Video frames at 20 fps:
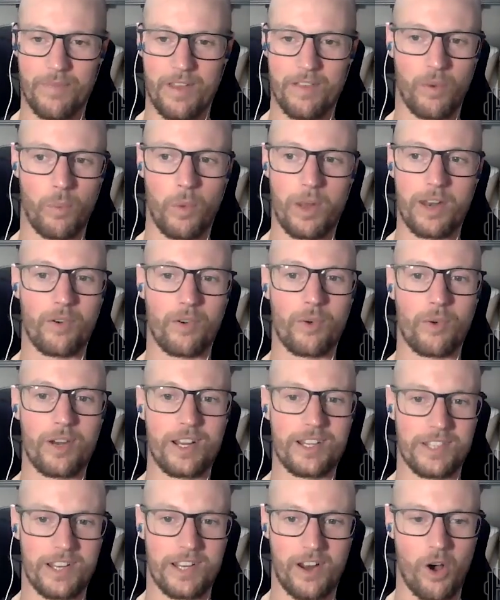if for whatever
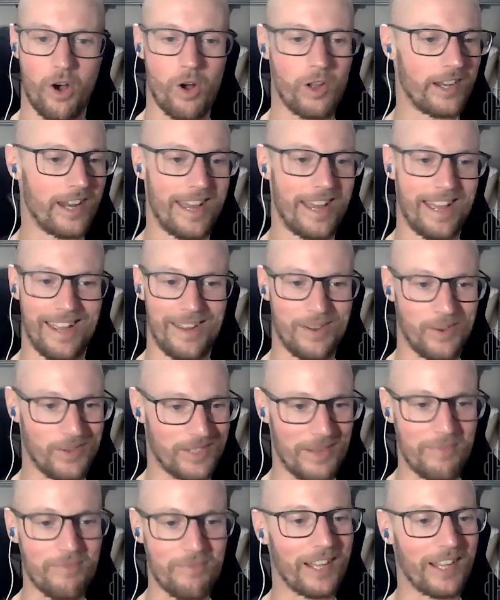reason a holiday
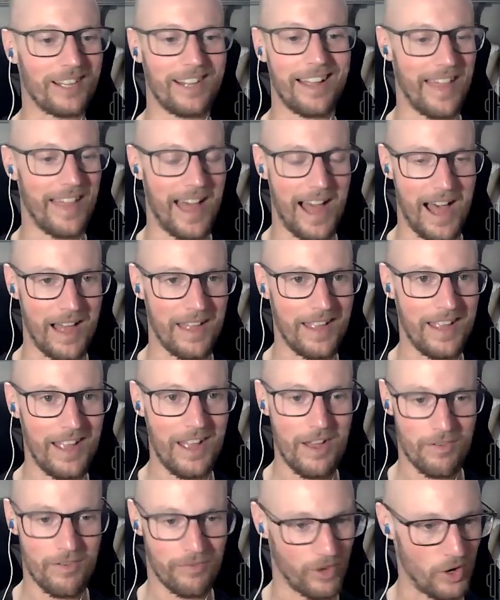or something like that
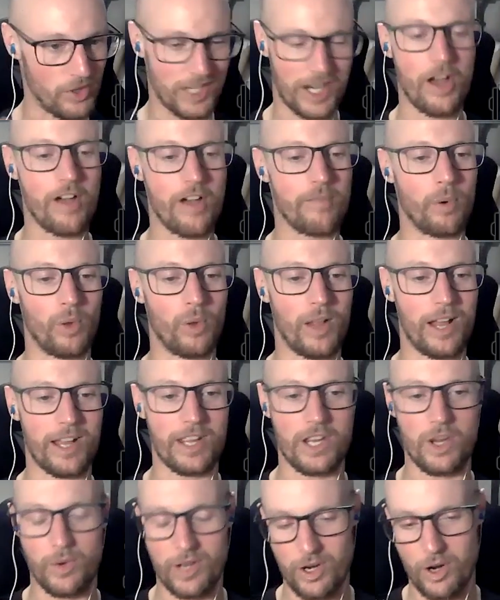throws a curveball
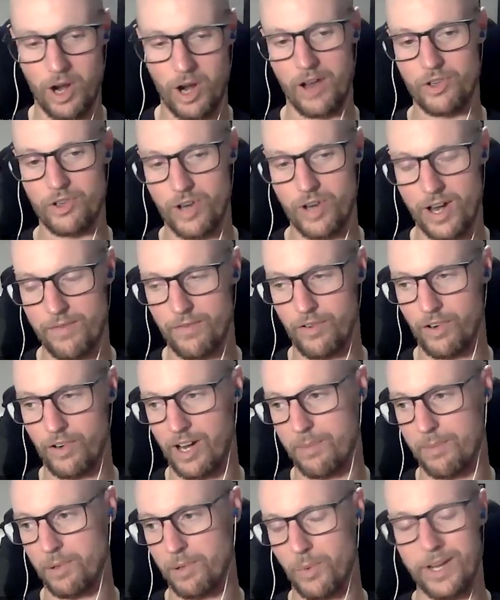at you and you can't train for
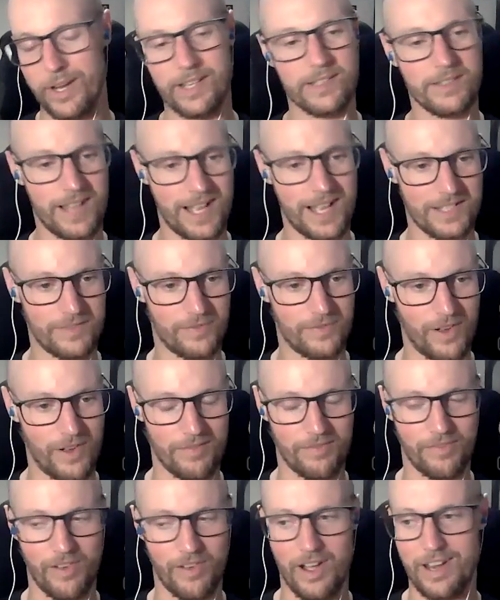a couple of weeks, that's
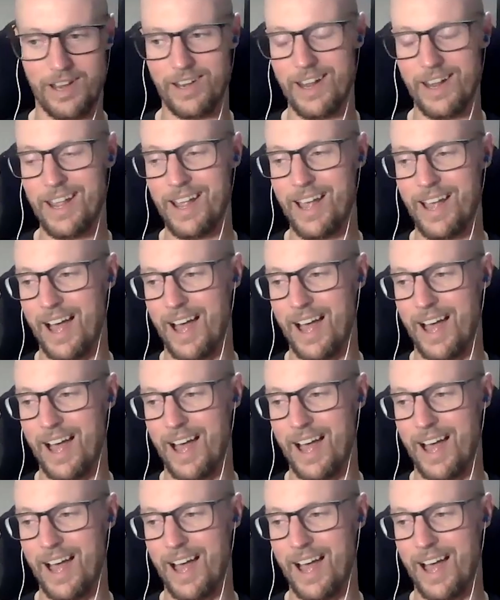fine.